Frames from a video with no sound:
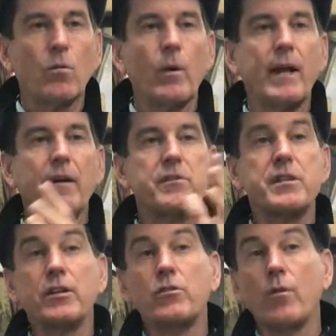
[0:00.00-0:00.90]
We have
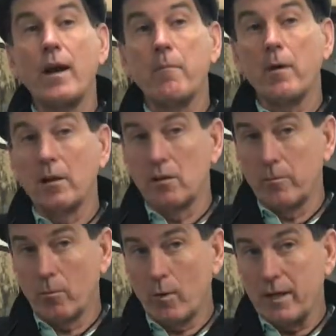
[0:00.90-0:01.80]
6 gram
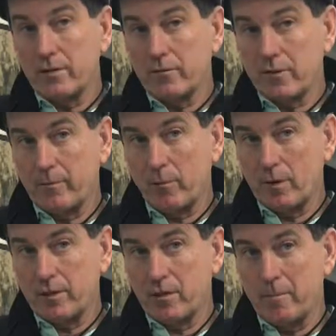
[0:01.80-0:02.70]
aluminum weights if somebody
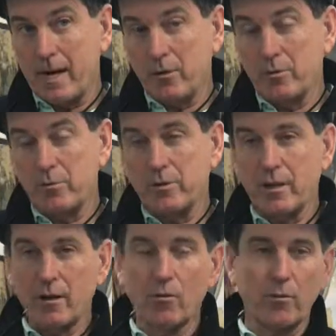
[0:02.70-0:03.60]
wants to go backwards, which
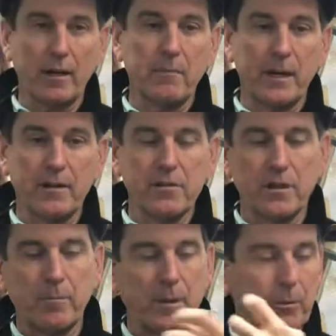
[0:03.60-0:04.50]
I don't recommend.
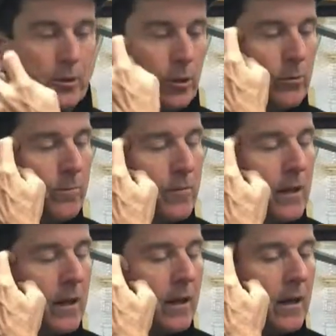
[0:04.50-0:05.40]
Some people do.
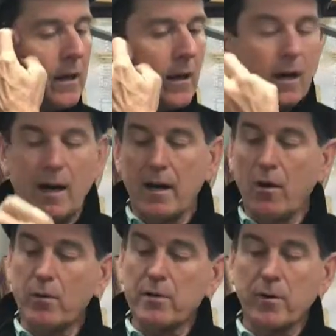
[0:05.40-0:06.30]
I
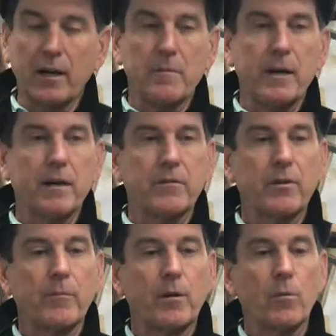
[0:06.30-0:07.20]
always recommend if
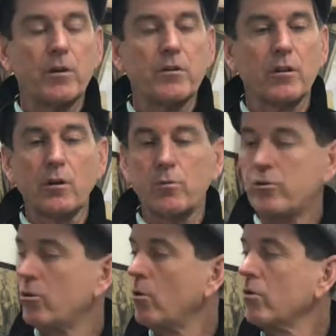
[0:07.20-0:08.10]
somebody wants to go
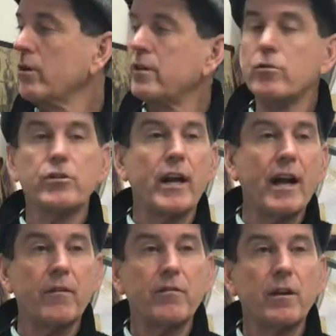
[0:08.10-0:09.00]
shorter in their
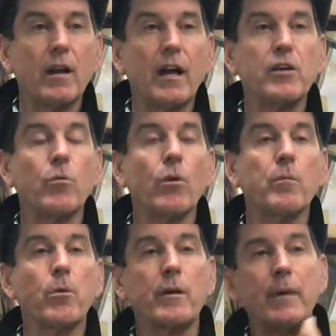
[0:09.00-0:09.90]
shaft and you want
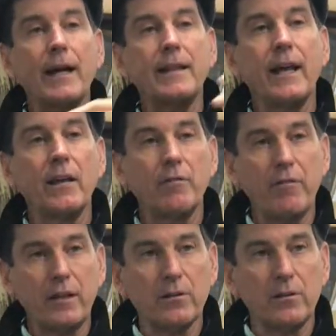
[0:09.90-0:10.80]
to bring back the head
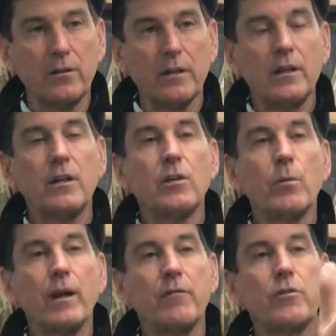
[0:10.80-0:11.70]
feel,
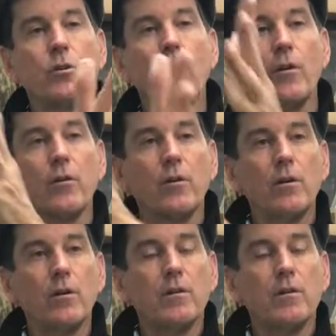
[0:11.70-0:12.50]
we have 2 other